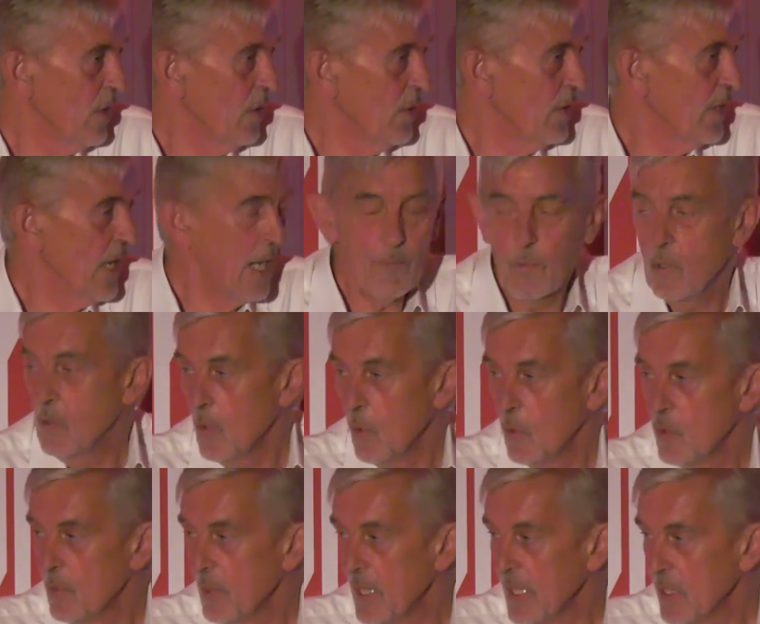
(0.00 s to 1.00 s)
along came
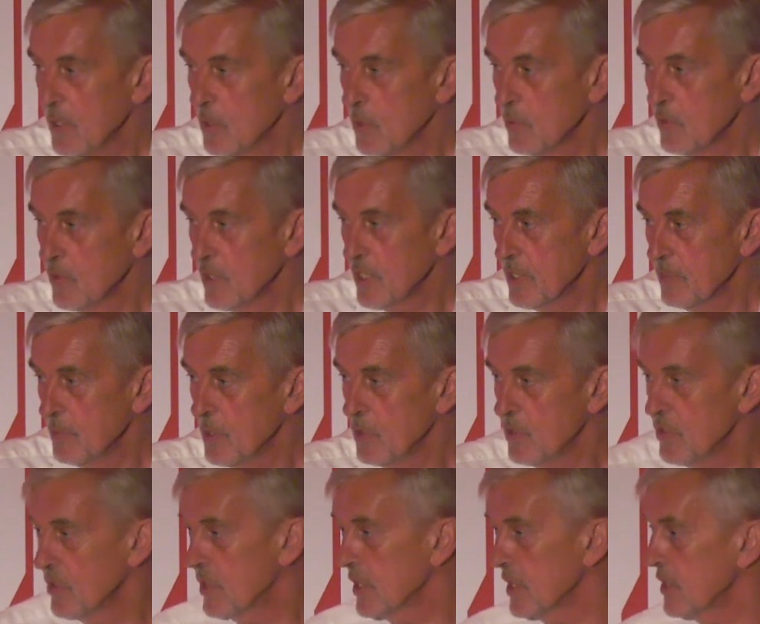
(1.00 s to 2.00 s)
automated call
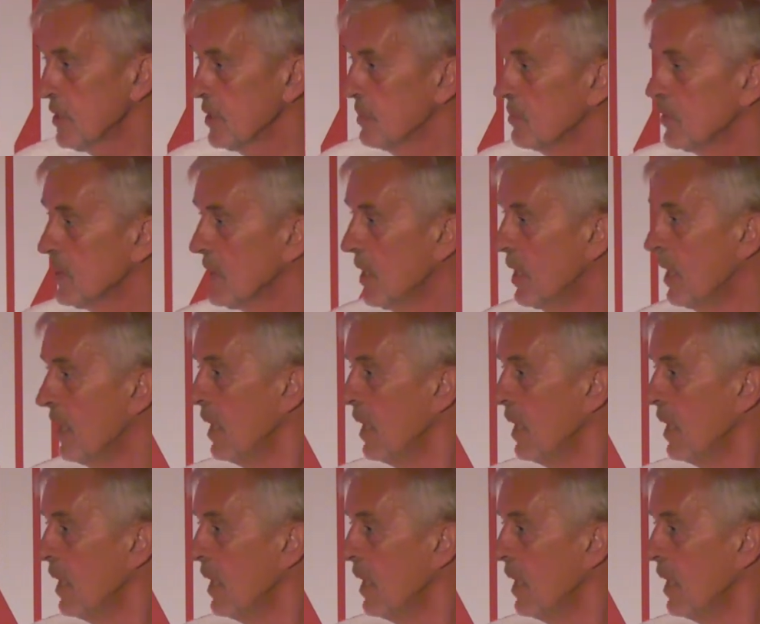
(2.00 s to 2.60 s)
distribution systems.